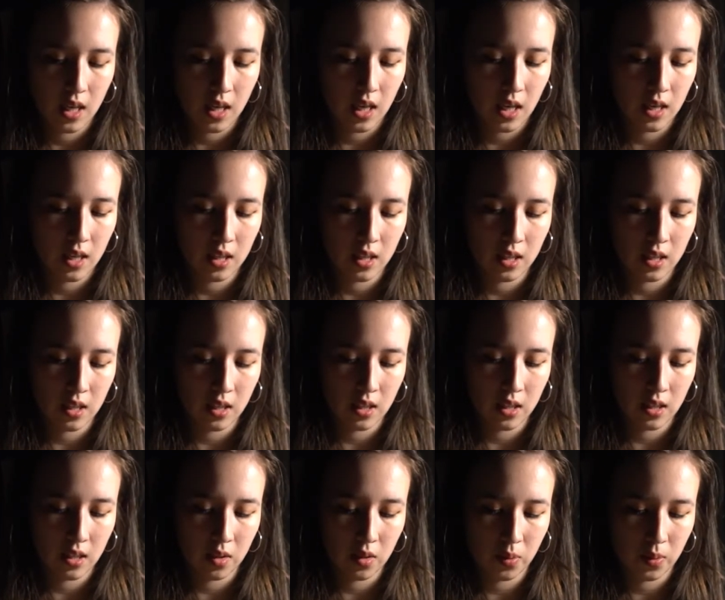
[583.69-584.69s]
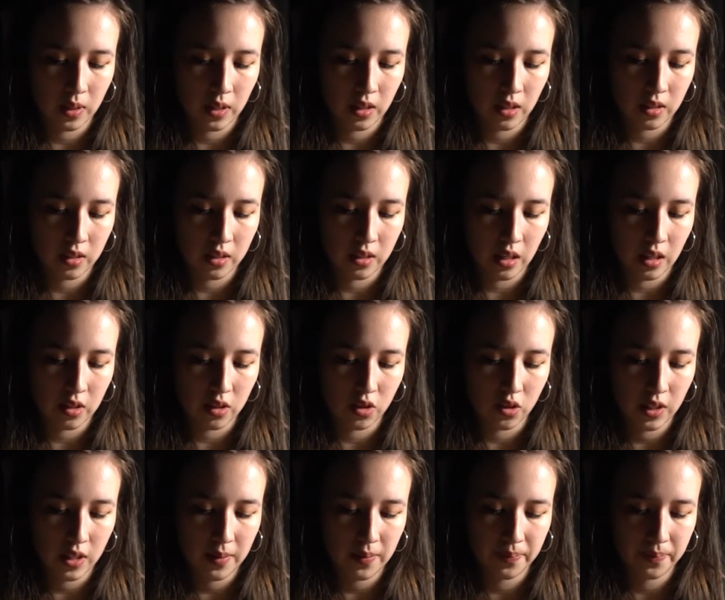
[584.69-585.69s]
in the 20th
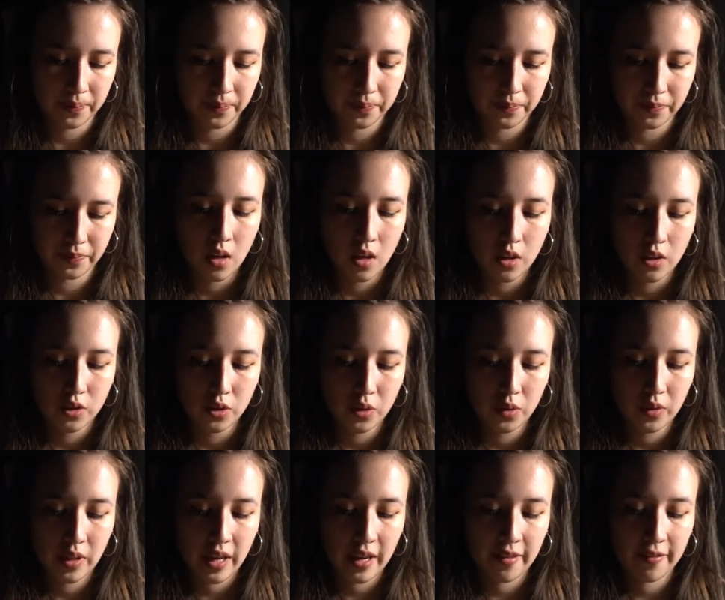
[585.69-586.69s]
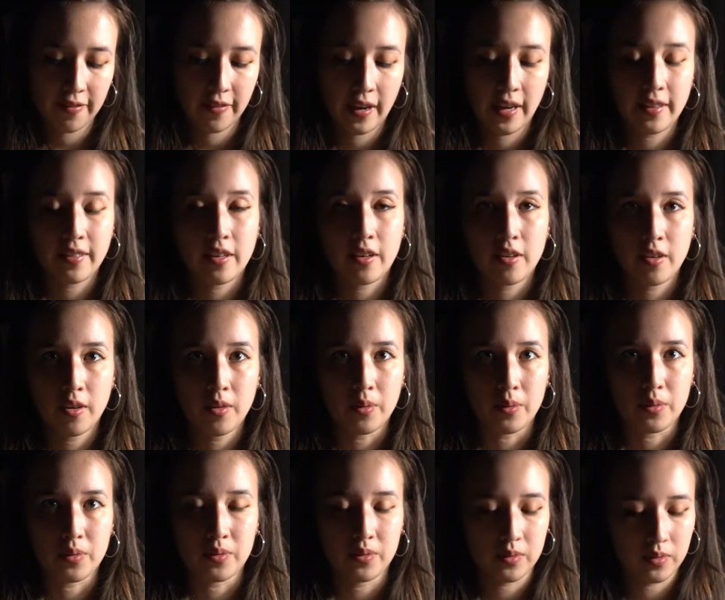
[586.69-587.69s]
century to then find their own.